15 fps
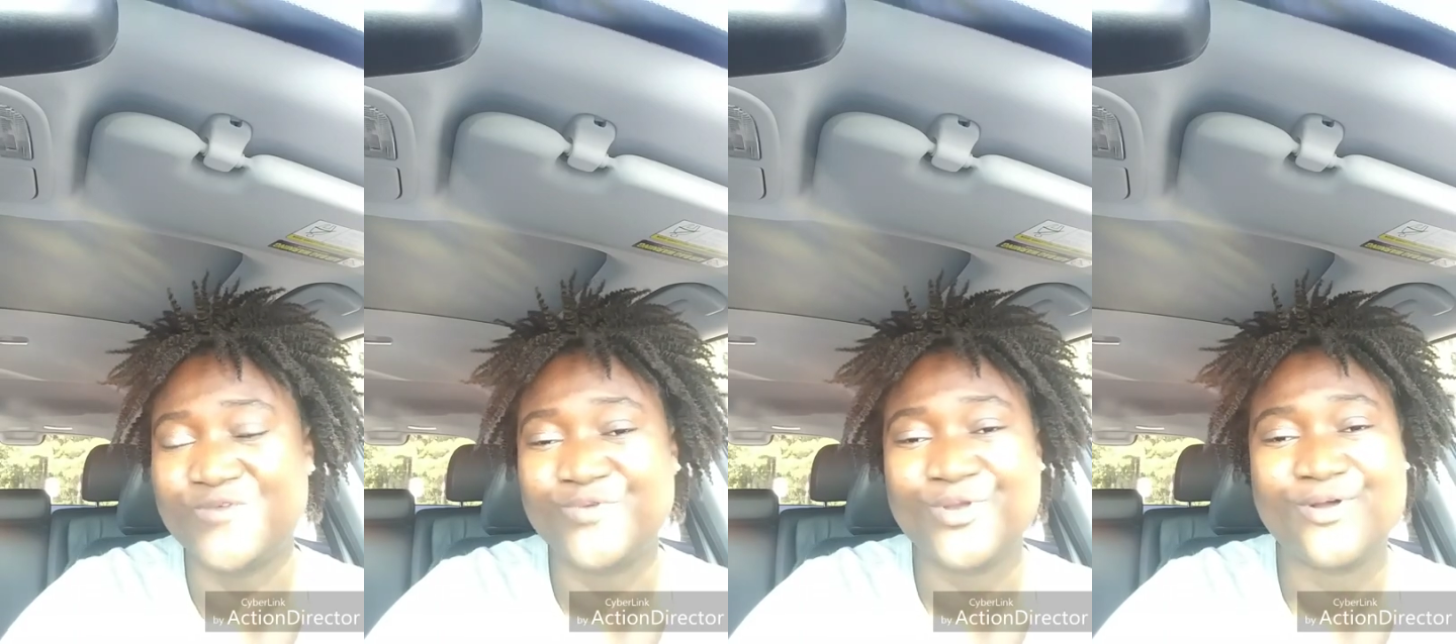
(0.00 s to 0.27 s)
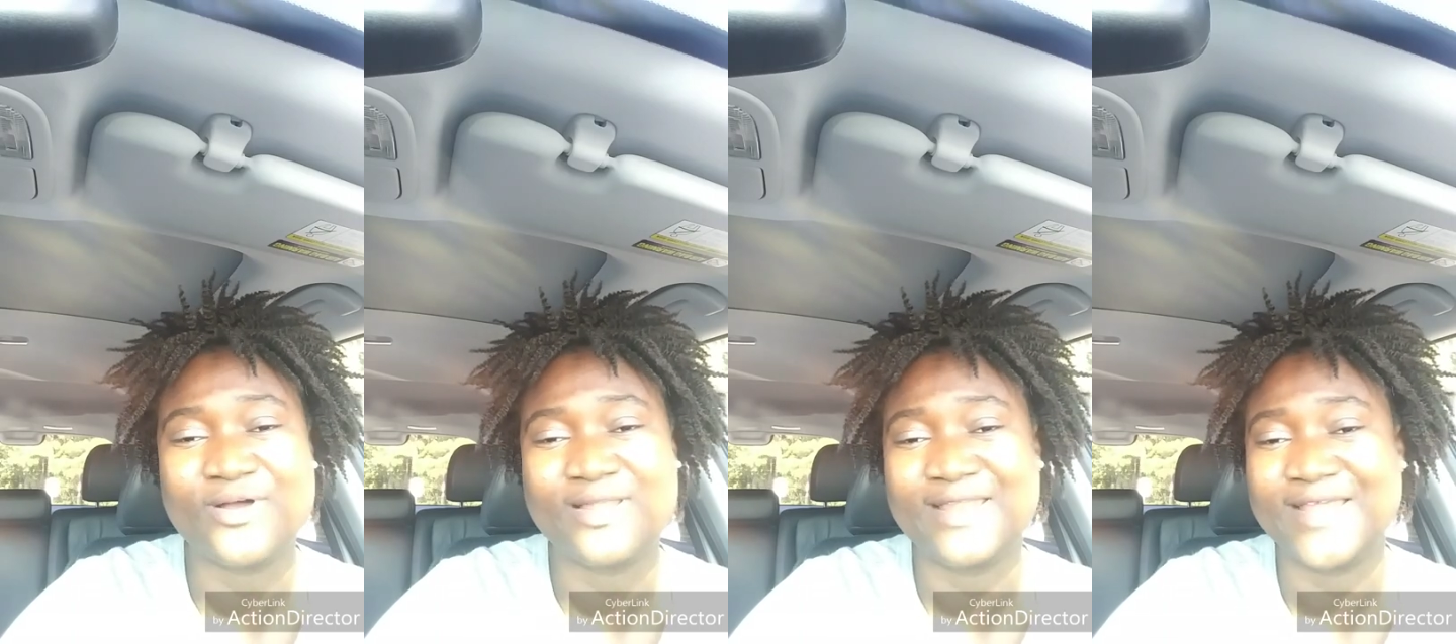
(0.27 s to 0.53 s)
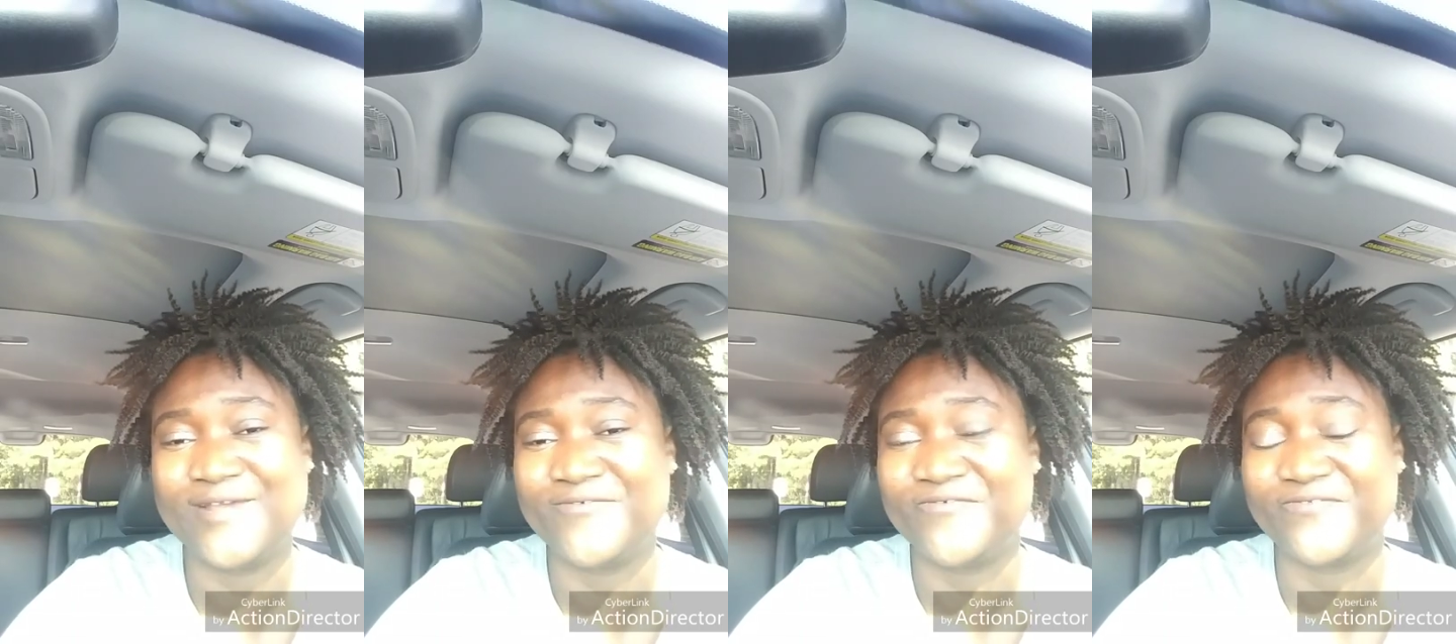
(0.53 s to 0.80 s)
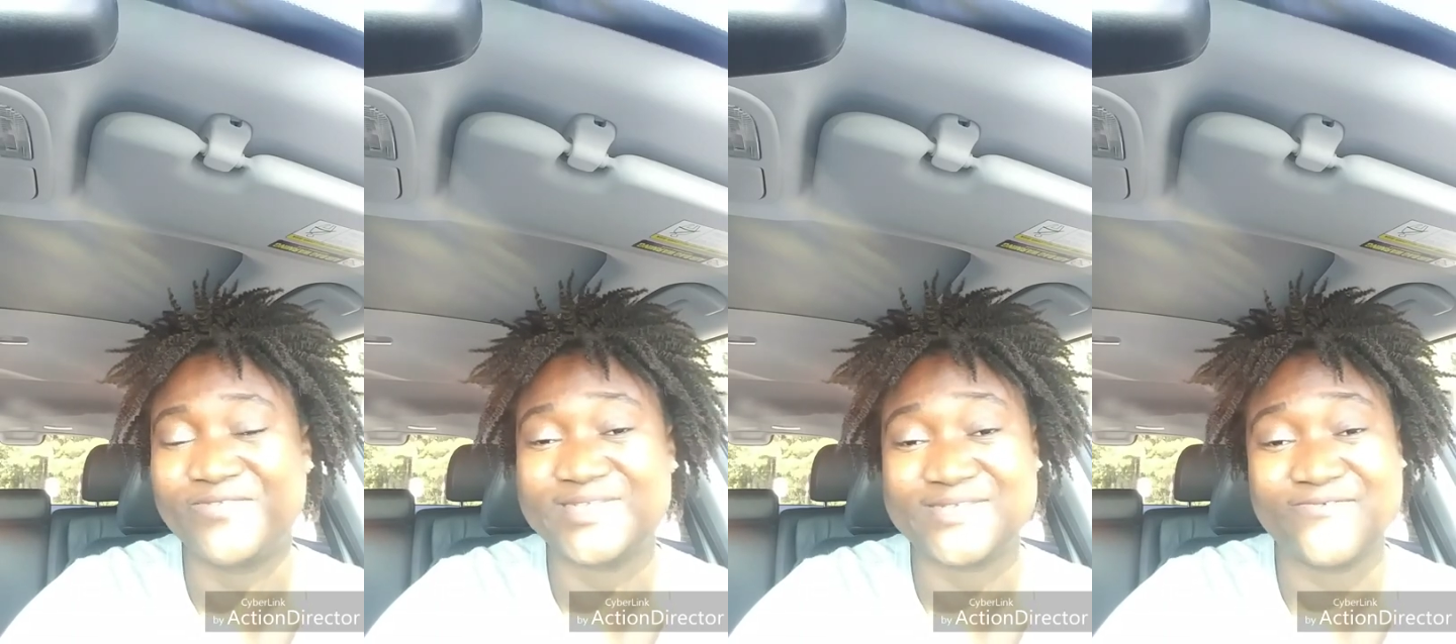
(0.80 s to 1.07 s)
We all
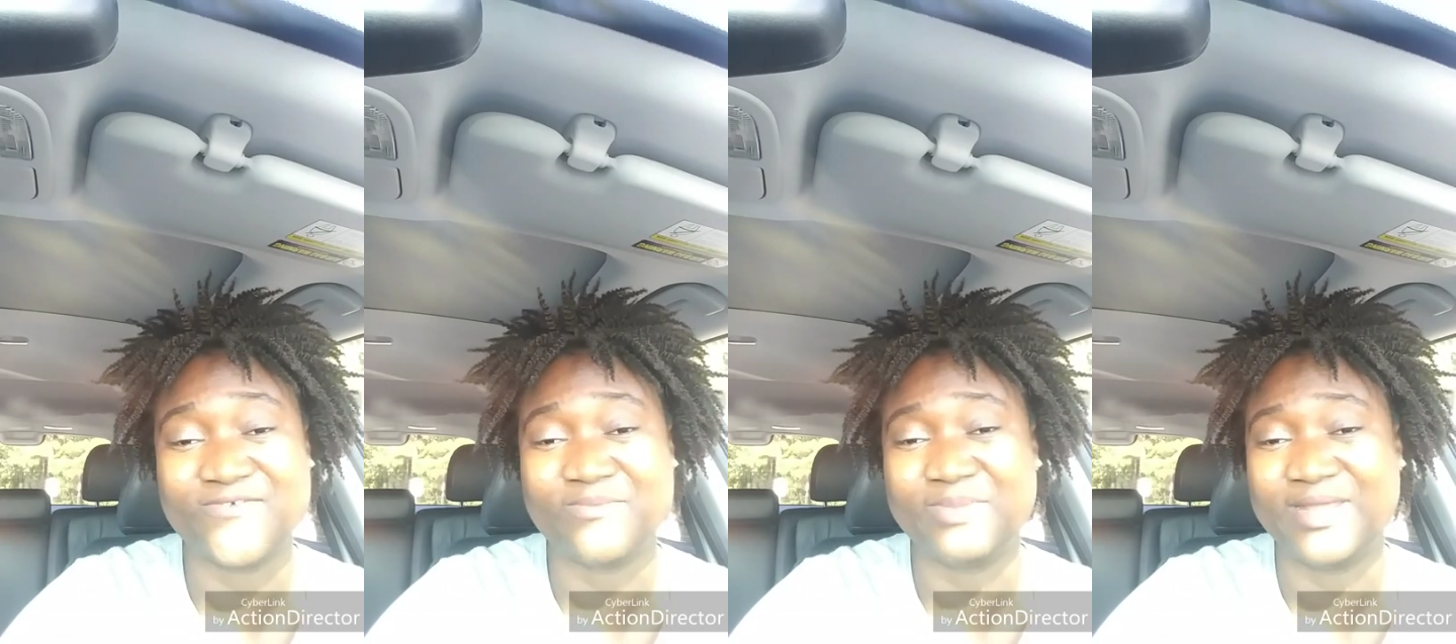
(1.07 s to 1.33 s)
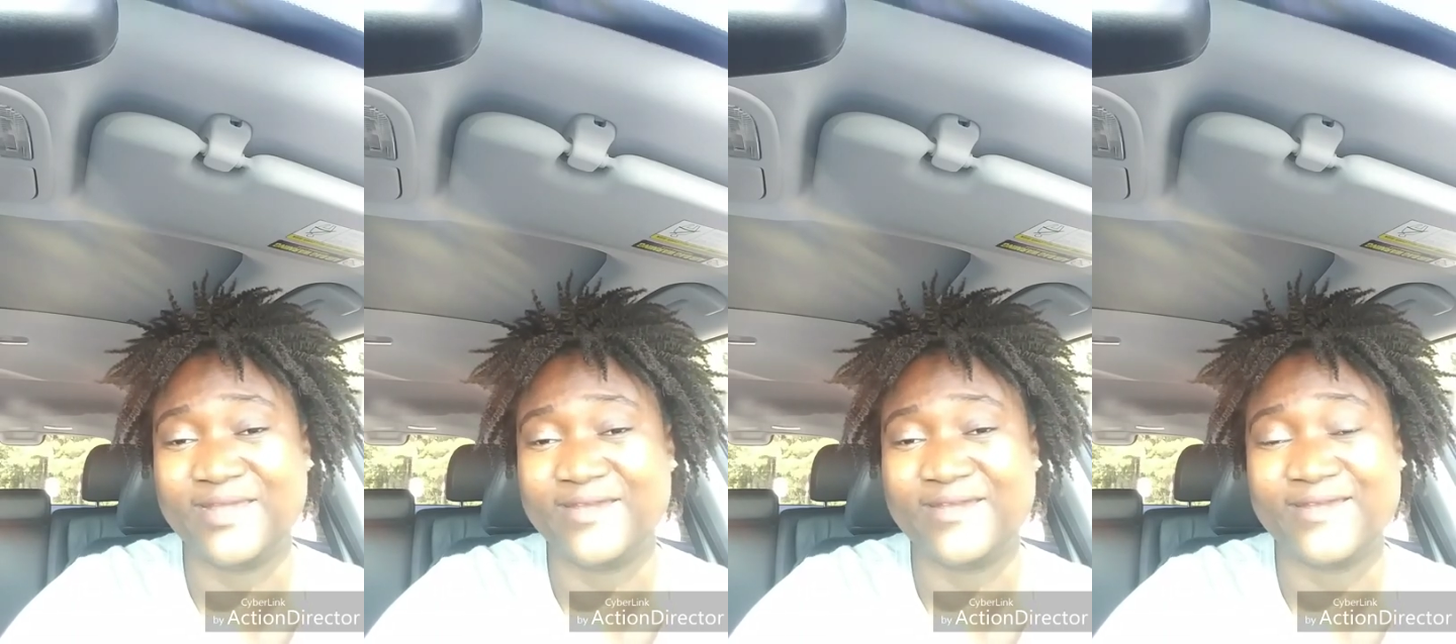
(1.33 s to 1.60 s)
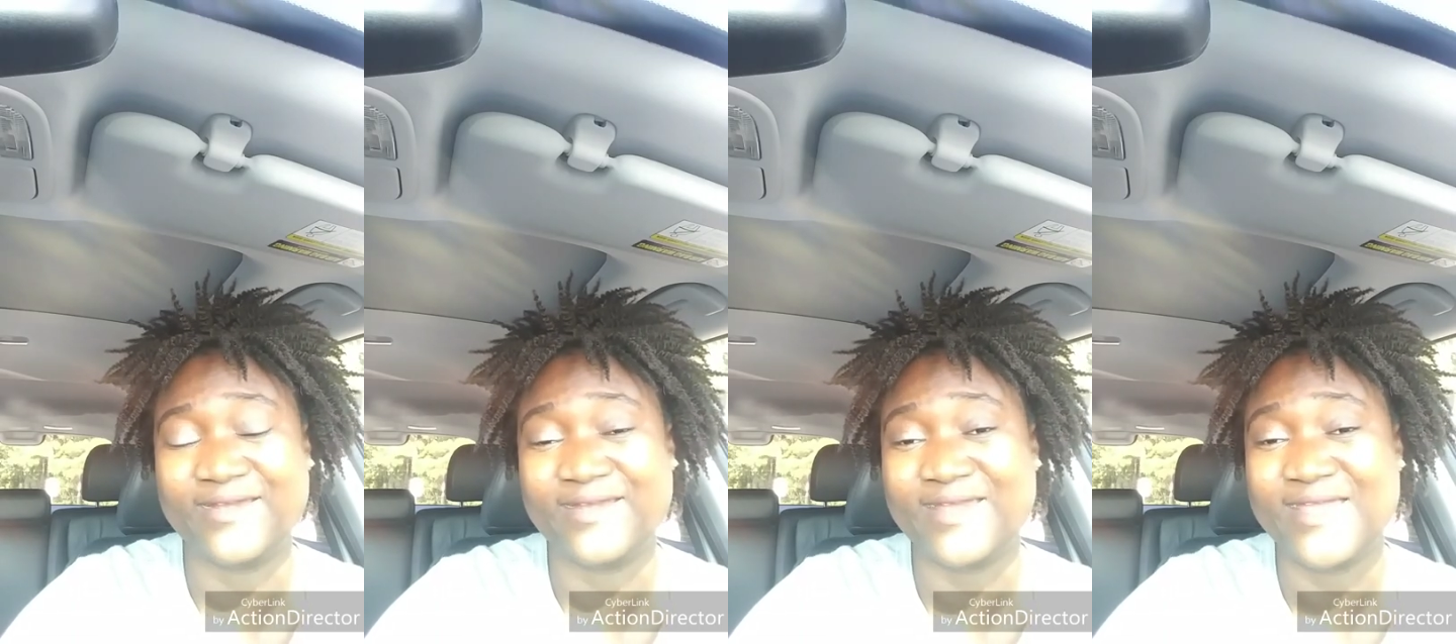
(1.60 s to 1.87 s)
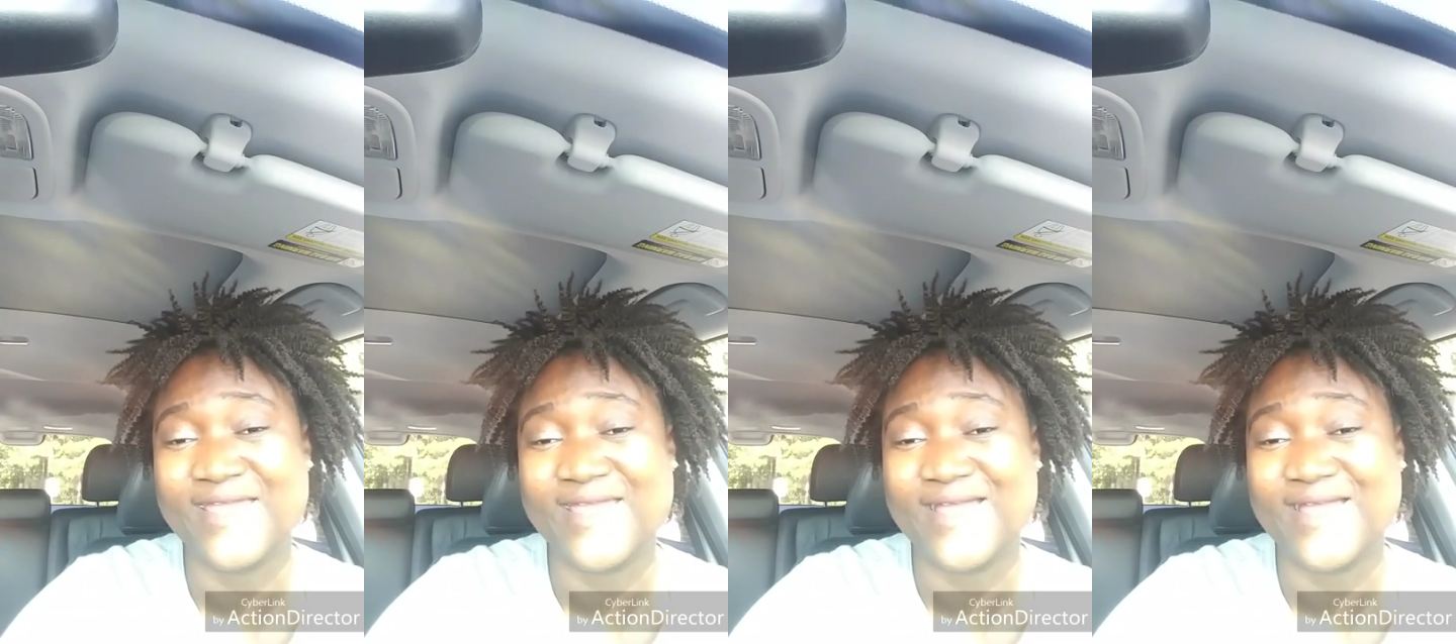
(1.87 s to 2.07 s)
left from there.